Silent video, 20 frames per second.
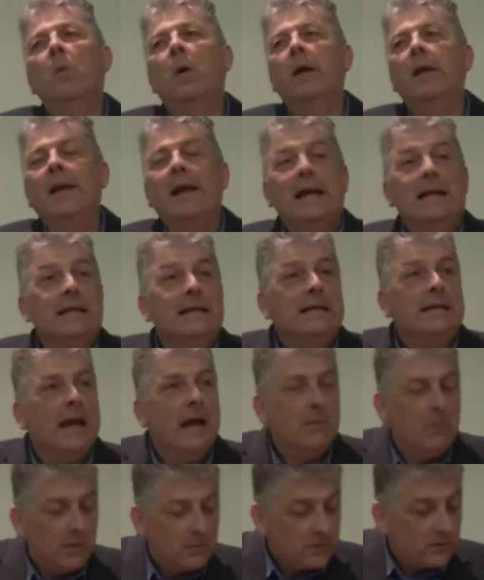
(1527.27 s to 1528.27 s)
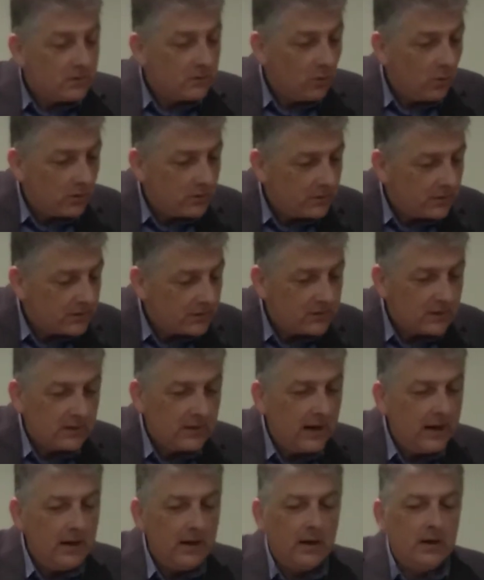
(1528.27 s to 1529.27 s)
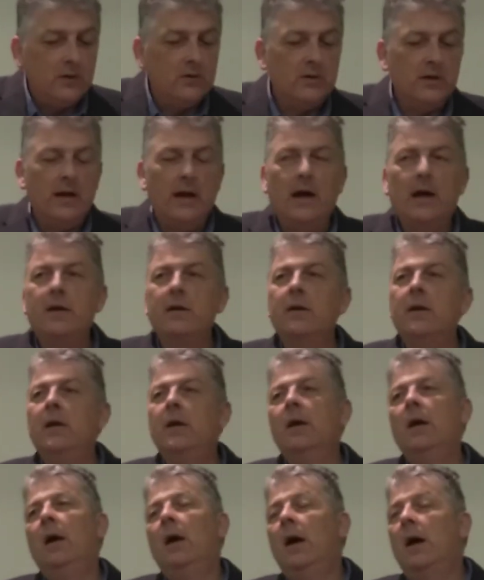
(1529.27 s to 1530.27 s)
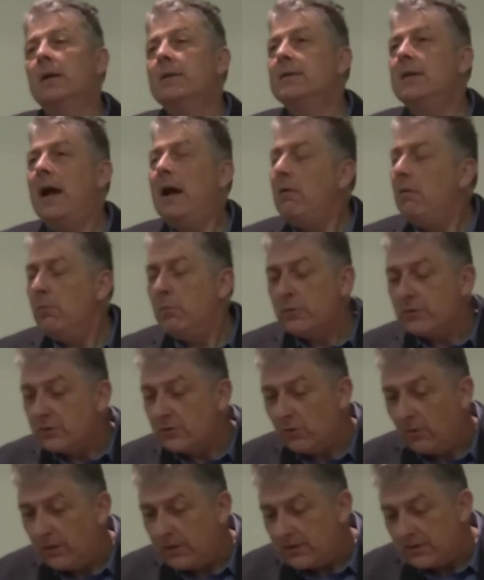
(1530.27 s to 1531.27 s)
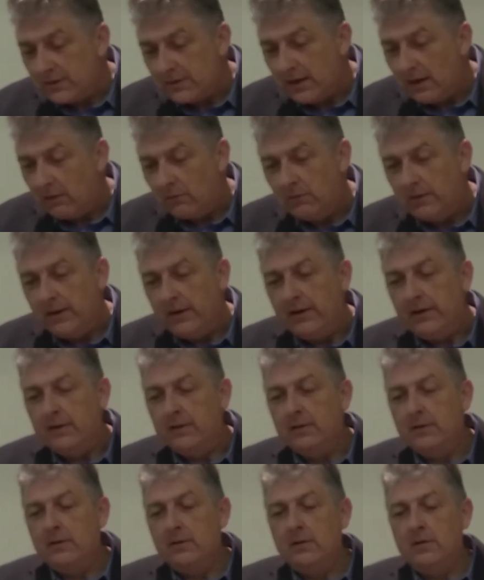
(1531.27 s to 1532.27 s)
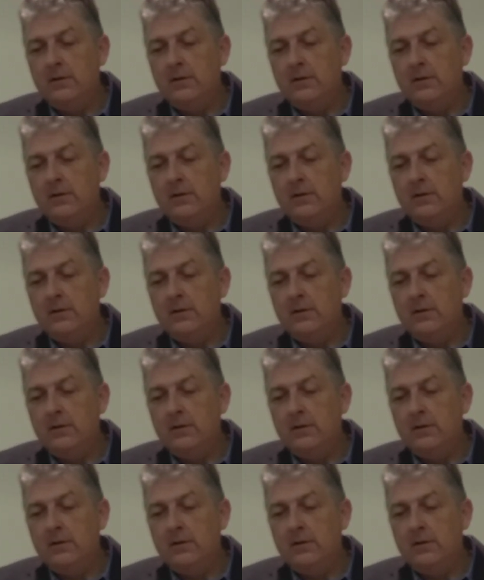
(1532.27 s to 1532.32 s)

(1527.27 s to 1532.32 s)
One lady came up to talk to us today and she had a terrible story to tell, really.